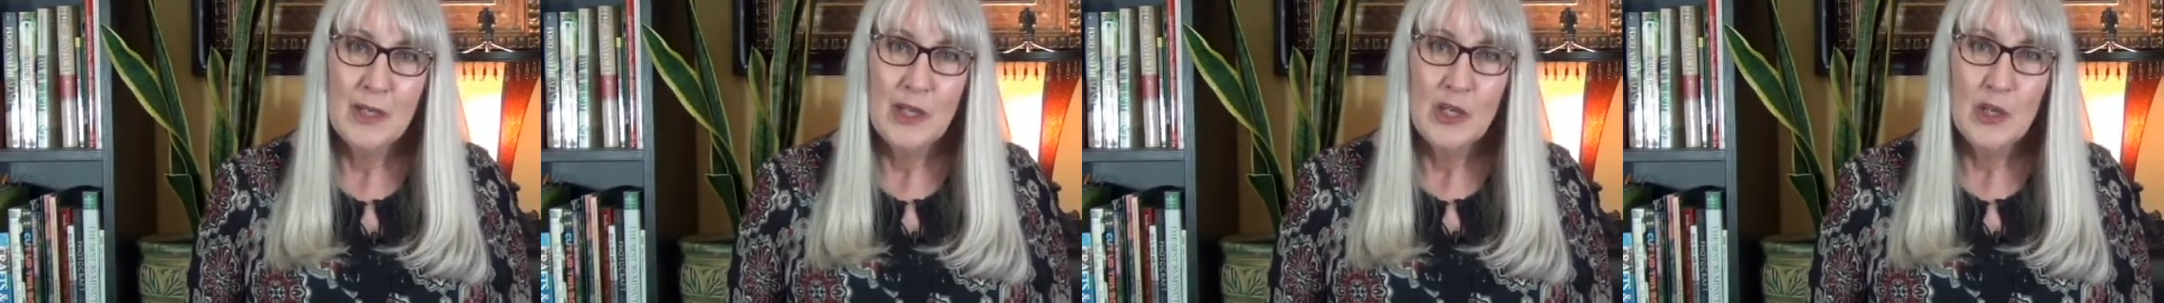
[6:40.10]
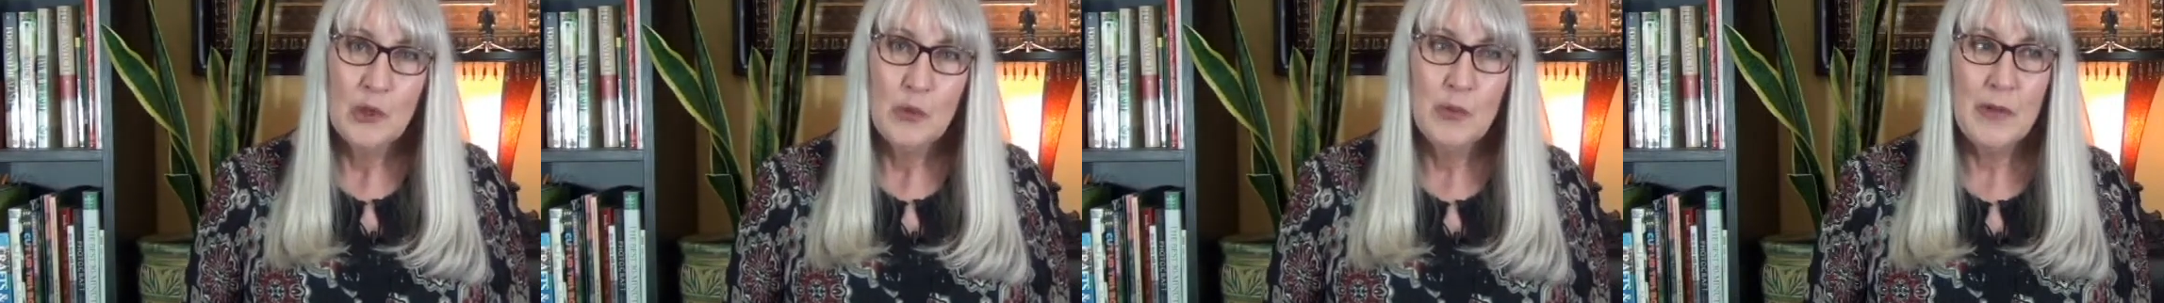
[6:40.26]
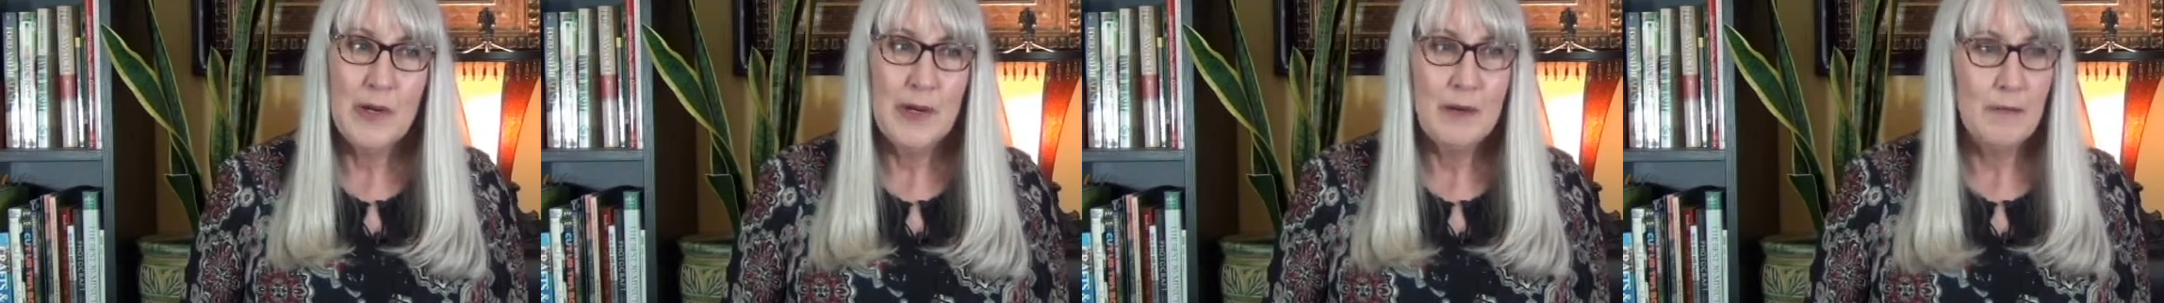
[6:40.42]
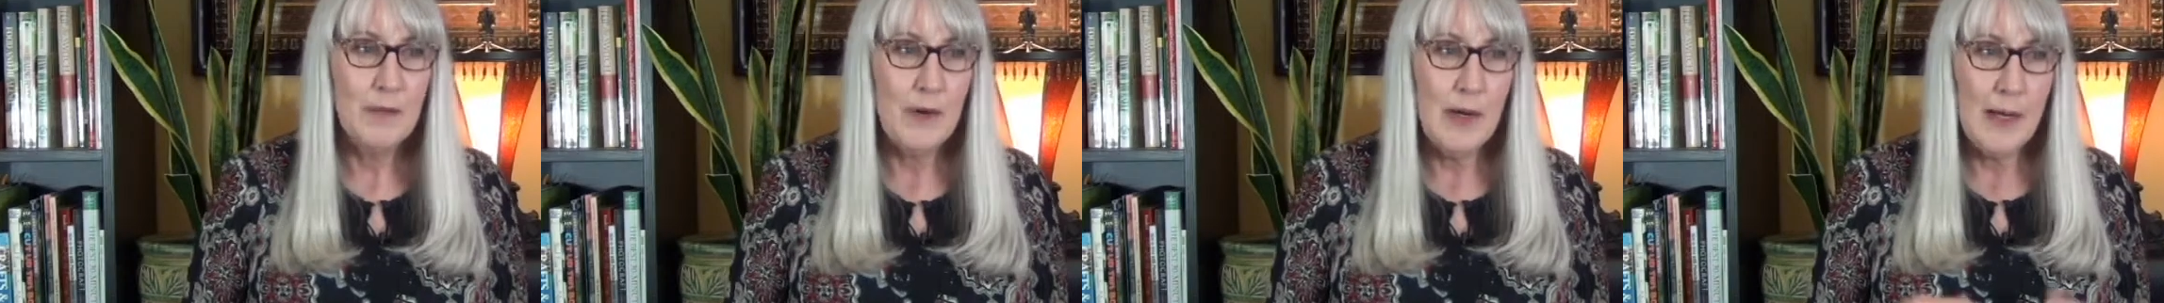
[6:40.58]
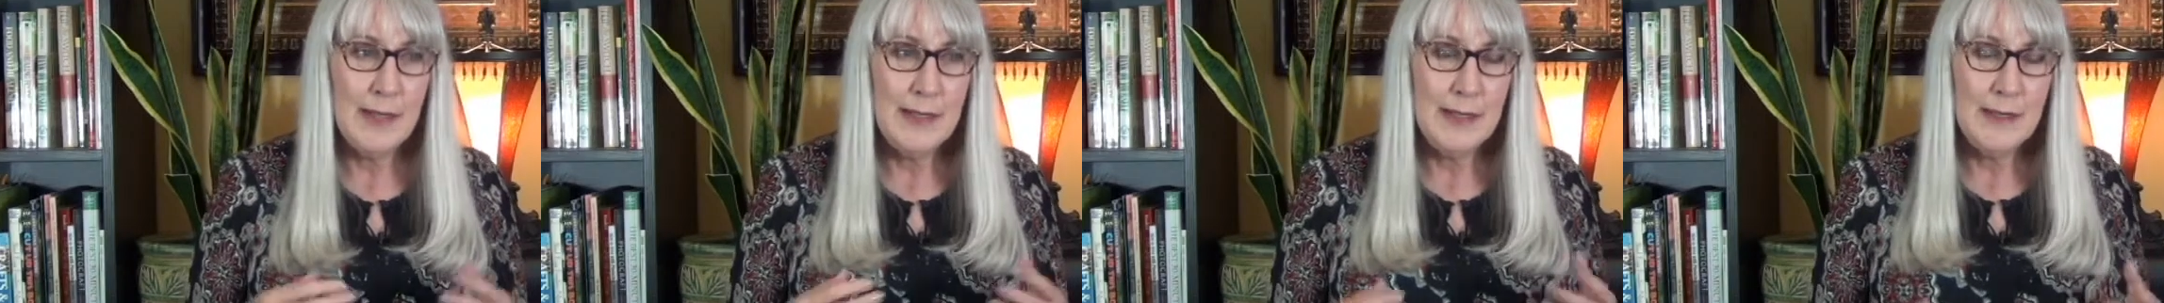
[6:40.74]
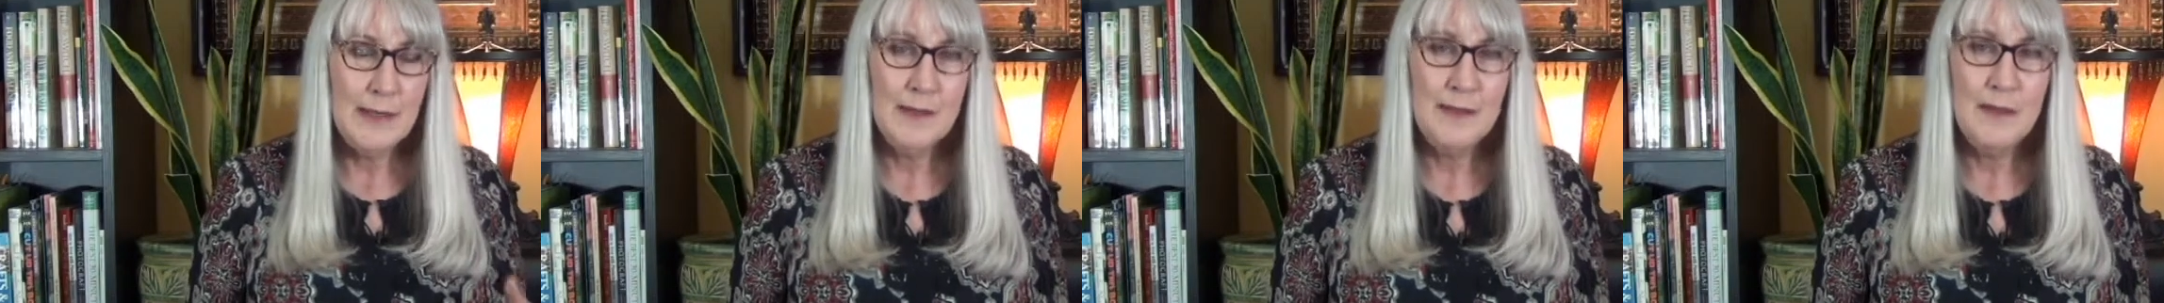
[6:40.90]
Wherever I
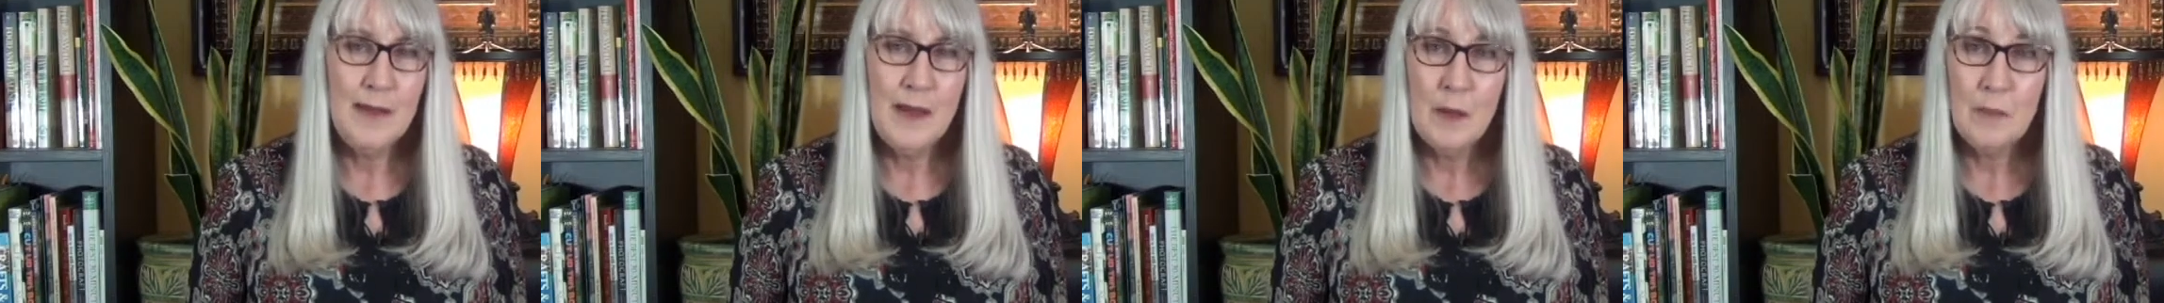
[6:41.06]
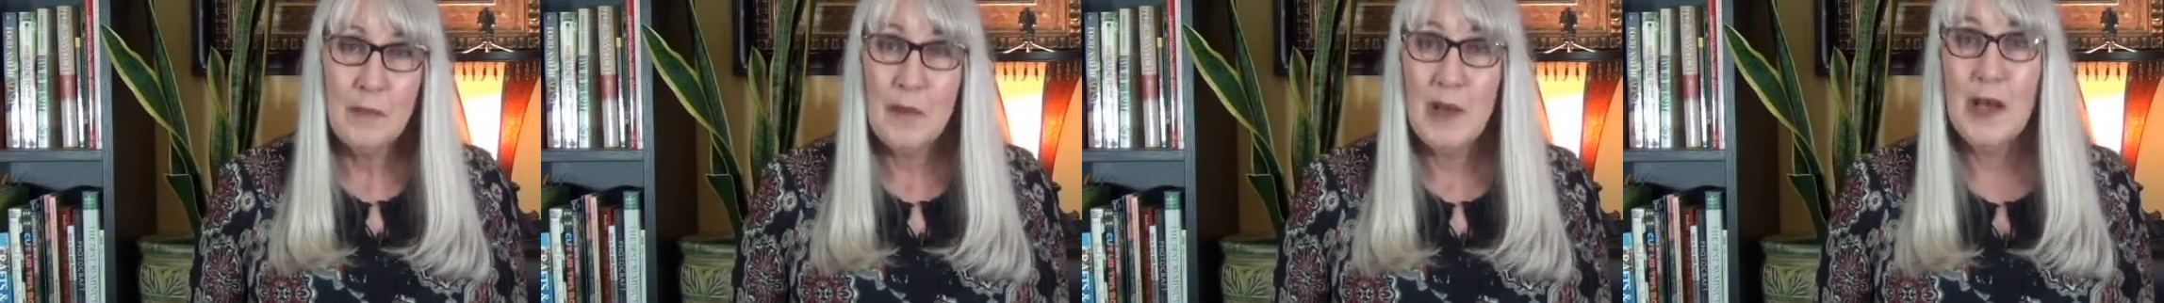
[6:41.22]
end up,